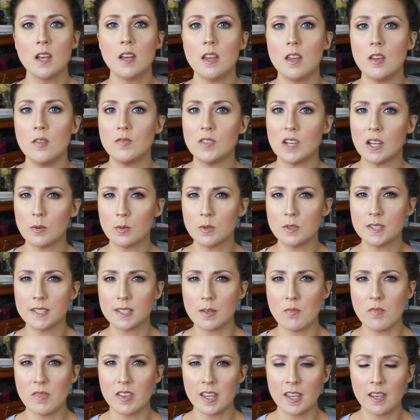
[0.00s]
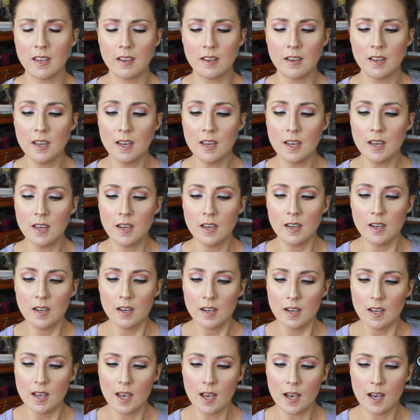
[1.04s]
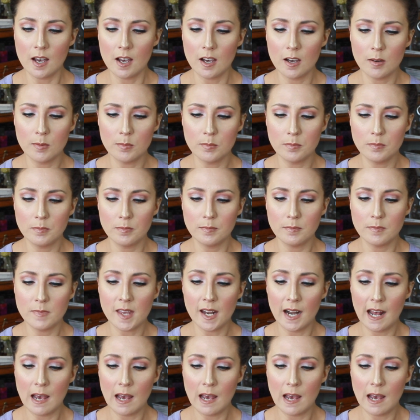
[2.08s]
if that were something that